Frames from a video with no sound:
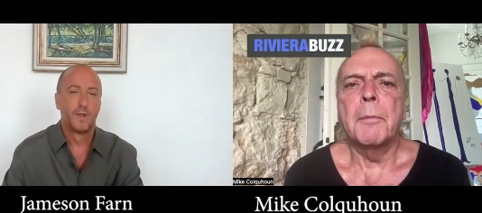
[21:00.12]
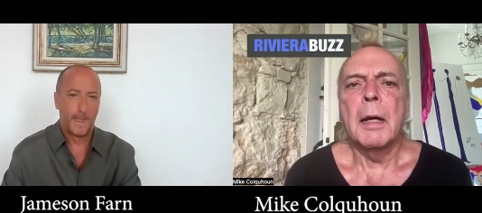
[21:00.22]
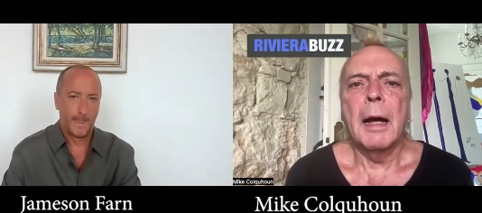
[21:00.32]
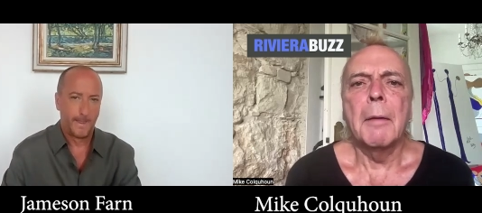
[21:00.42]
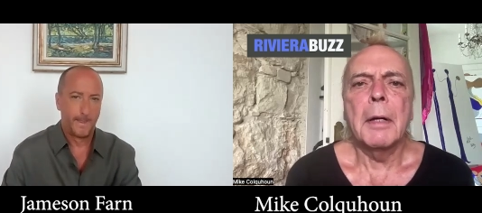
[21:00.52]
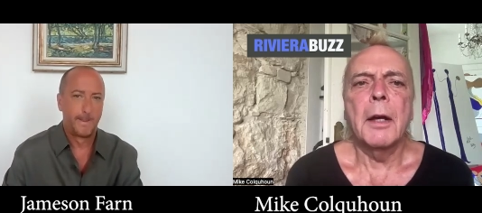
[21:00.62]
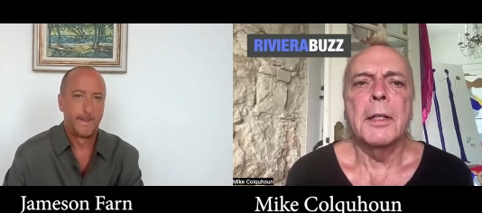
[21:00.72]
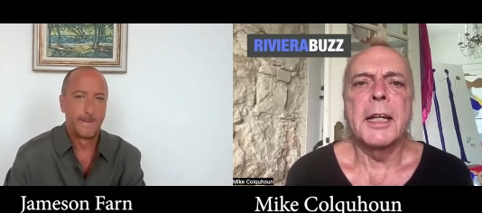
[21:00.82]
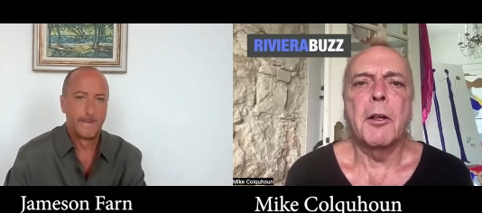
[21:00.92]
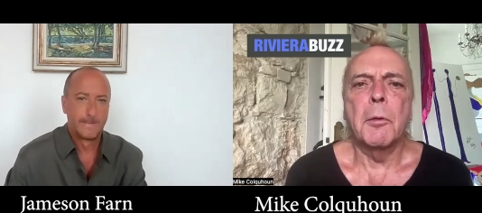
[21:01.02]
Speaker 1: I'm I'm going
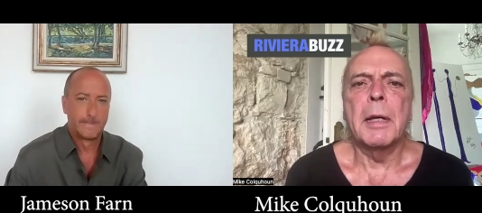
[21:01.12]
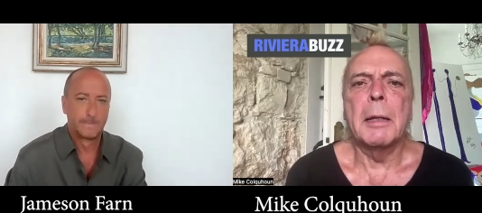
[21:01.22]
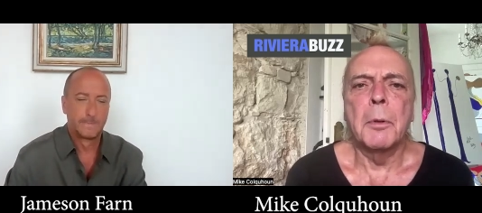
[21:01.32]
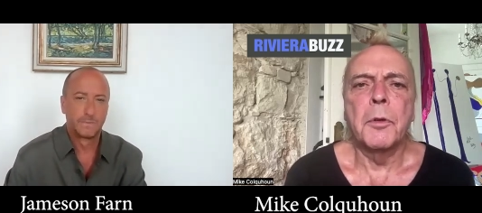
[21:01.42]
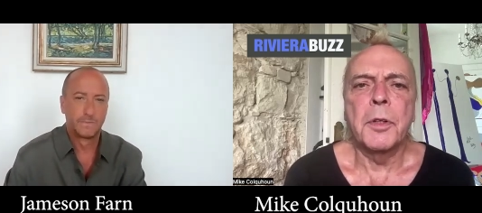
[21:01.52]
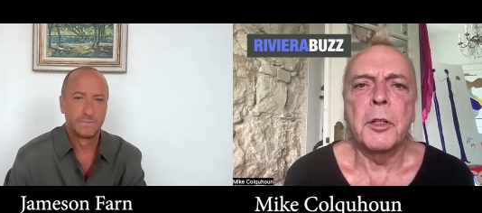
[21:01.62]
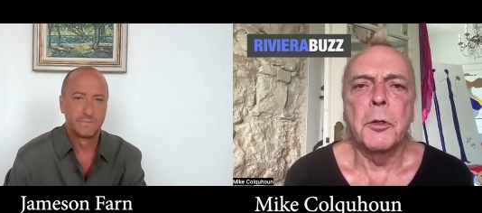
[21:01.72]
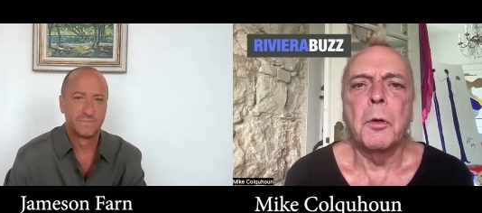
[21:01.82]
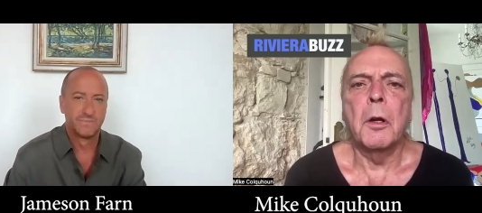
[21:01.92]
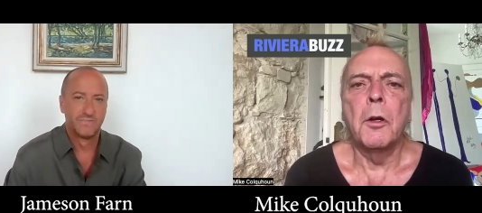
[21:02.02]
to tell people
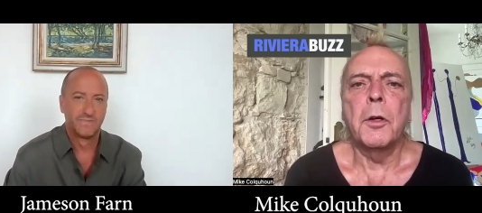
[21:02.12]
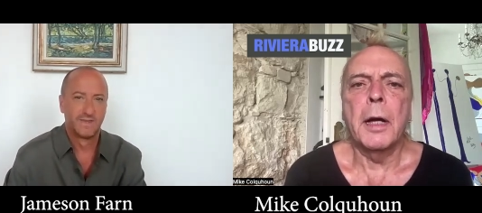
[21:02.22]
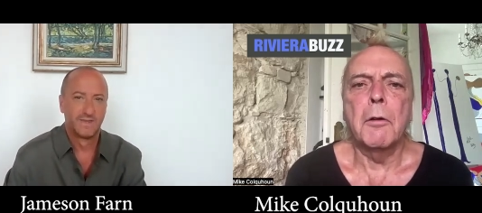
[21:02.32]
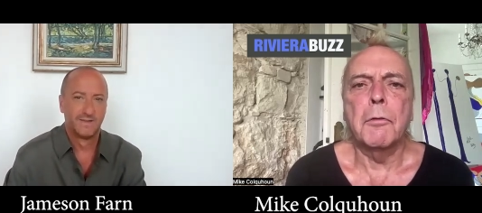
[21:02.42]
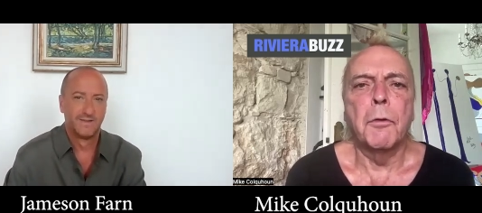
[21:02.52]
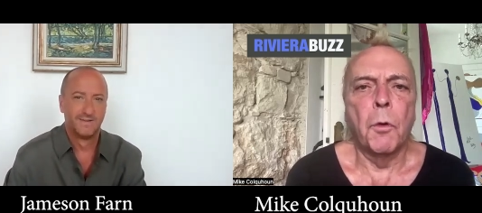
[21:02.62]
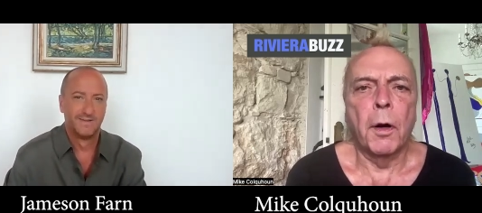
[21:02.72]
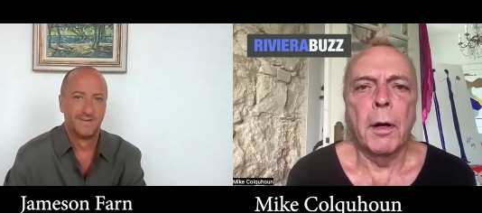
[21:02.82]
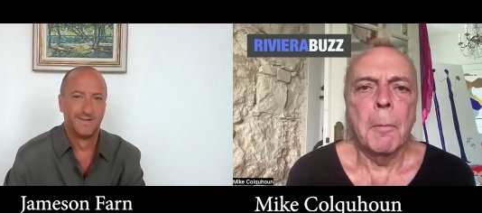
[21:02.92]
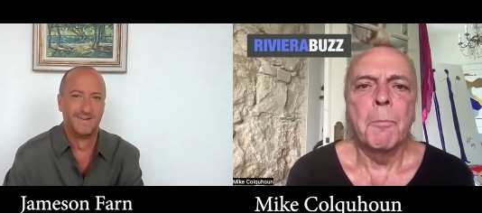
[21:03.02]
to look out
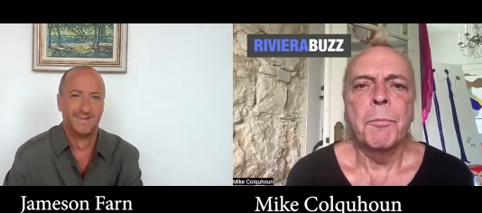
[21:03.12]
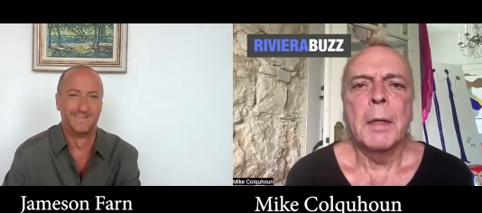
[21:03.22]
for.